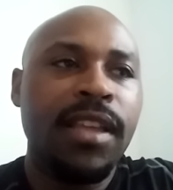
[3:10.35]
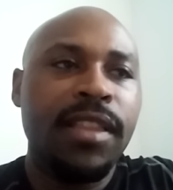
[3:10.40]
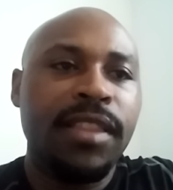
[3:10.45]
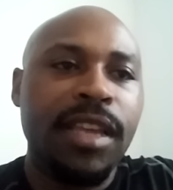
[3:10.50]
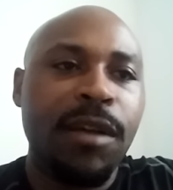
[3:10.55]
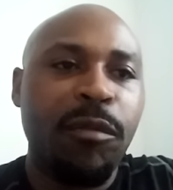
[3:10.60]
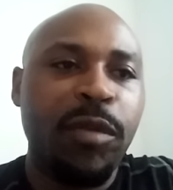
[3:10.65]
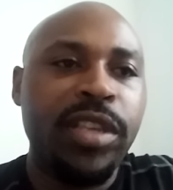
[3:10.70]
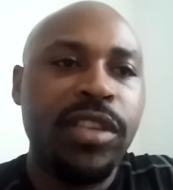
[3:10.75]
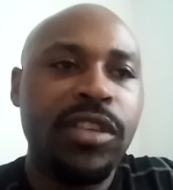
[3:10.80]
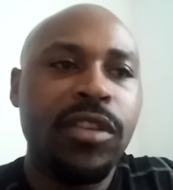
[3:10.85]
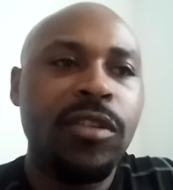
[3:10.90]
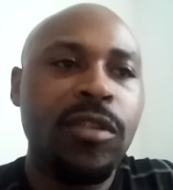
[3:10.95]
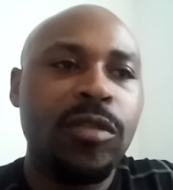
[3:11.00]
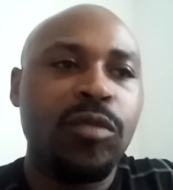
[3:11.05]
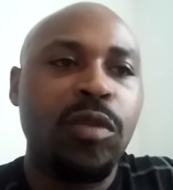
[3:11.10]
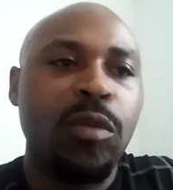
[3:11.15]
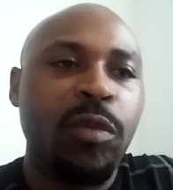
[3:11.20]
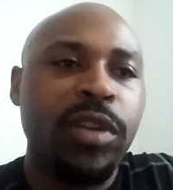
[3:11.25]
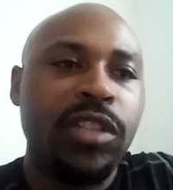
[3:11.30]
that we
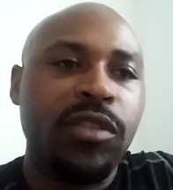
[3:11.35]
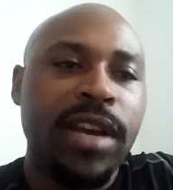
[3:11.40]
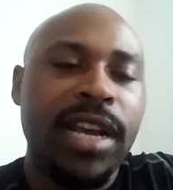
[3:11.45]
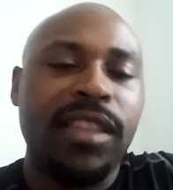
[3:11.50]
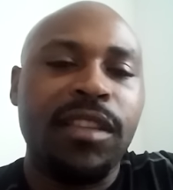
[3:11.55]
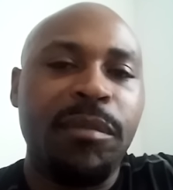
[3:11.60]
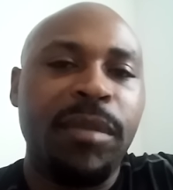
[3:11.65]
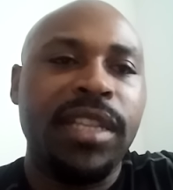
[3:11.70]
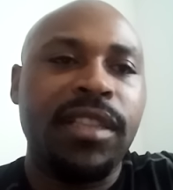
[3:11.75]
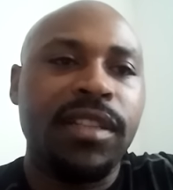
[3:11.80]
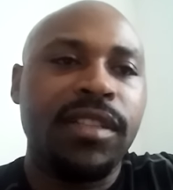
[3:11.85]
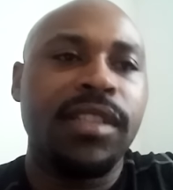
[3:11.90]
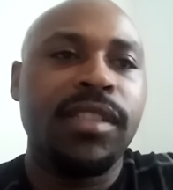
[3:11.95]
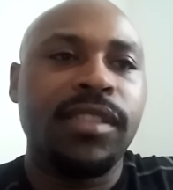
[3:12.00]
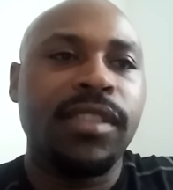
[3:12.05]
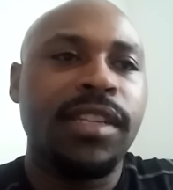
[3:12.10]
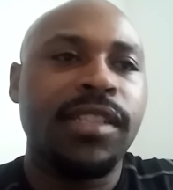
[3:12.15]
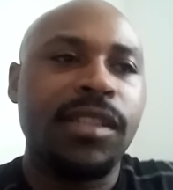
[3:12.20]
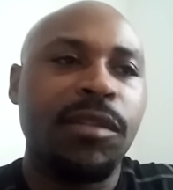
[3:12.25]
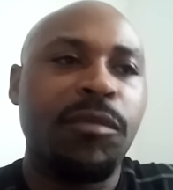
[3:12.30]
use when we try to make the
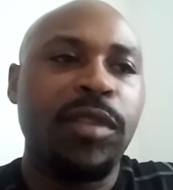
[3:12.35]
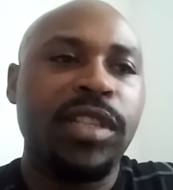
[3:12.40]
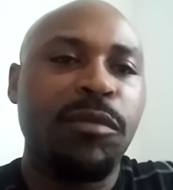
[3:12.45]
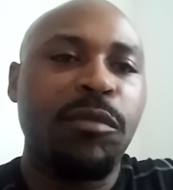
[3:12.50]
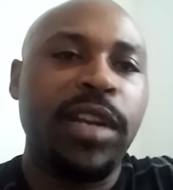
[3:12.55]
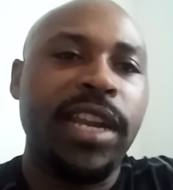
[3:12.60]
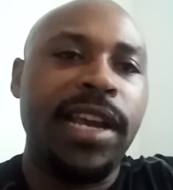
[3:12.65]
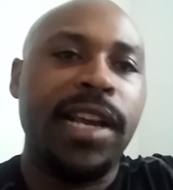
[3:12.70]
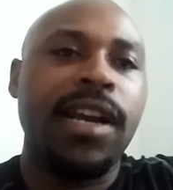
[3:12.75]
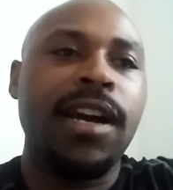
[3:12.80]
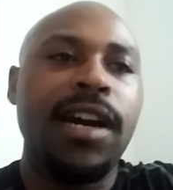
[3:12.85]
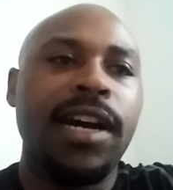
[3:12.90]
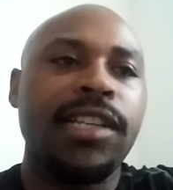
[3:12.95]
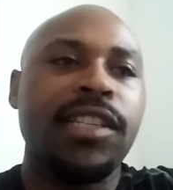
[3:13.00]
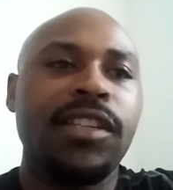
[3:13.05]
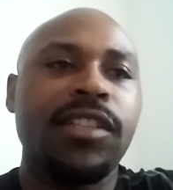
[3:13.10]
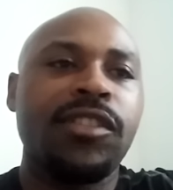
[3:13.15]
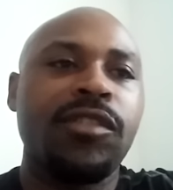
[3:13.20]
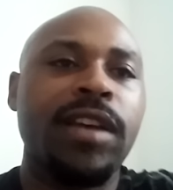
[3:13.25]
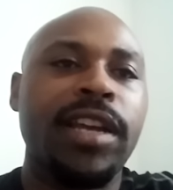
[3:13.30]
decision, when that
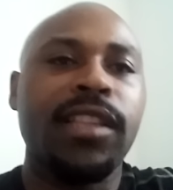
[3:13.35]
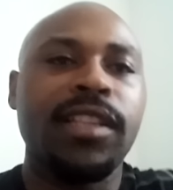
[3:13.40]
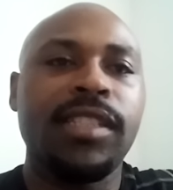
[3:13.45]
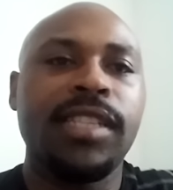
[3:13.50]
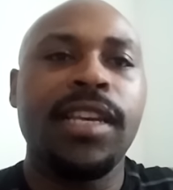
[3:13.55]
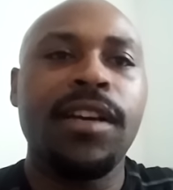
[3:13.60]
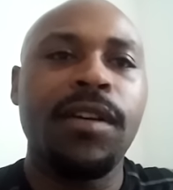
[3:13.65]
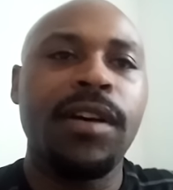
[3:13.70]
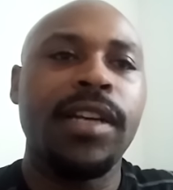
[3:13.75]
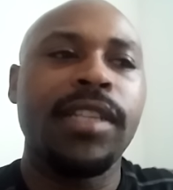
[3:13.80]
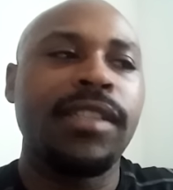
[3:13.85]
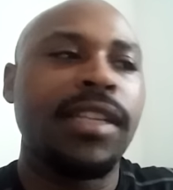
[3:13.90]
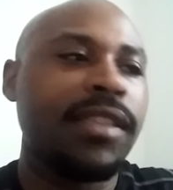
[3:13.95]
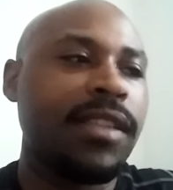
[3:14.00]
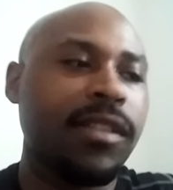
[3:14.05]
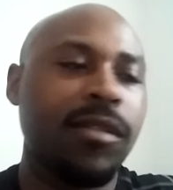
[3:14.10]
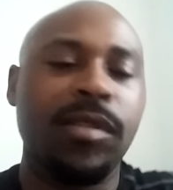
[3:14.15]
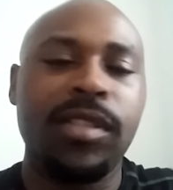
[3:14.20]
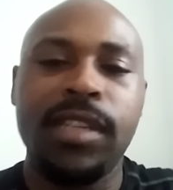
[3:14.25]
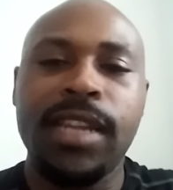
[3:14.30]
conscious tried to tell us that
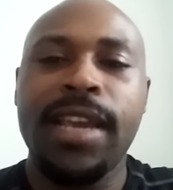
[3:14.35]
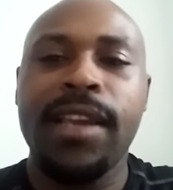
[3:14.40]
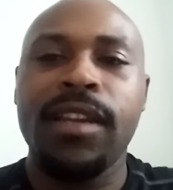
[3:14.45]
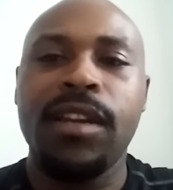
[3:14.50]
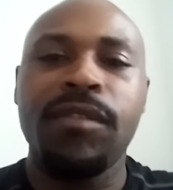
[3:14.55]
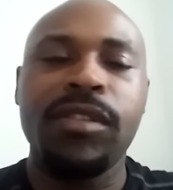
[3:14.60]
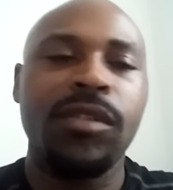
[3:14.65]
this was negative.